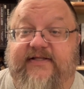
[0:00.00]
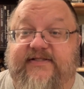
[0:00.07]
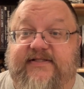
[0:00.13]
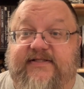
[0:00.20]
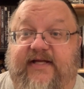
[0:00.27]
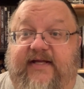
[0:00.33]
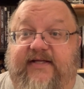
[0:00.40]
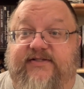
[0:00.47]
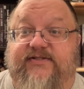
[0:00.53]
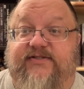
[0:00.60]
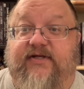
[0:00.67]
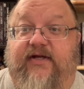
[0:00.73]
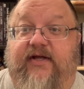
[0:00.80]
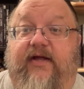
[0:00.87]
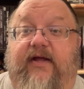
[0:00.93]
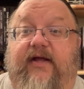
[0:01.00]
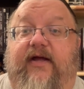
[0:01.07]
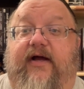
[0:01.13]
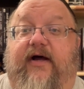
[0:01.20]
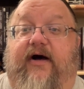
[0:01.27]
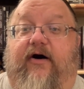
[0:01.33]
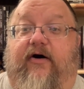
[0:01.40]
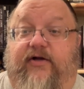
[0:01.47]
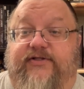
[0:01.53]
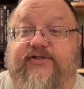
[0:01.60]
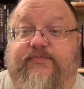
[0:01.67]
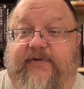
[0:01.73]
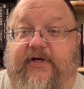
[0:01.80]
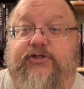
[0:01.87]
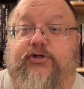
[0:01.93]
States on
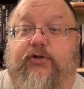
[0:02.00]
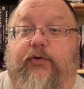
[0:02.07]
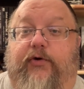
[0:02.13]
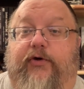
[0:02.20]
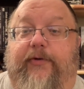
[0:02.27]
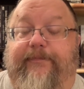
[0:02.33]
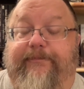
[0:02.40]
special order.